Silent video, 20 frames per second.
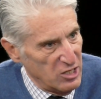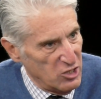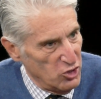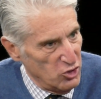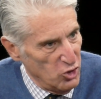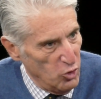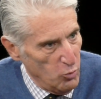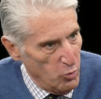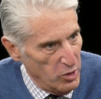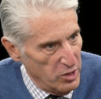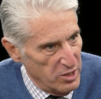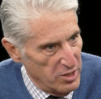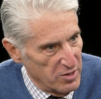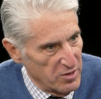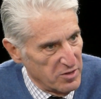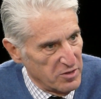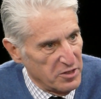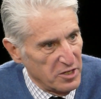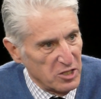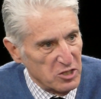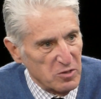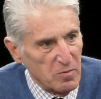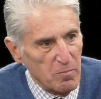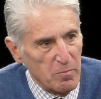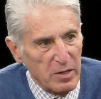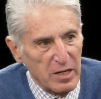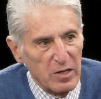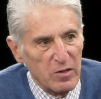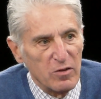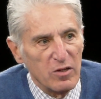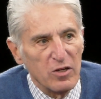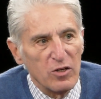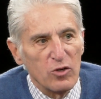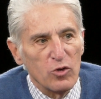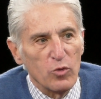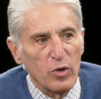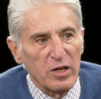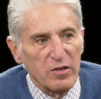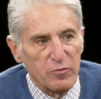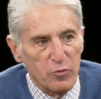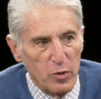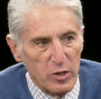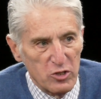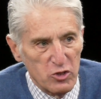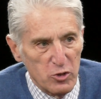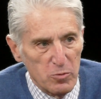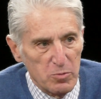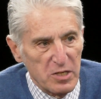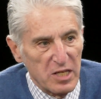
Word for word: to know one another doesn't mean great friendships.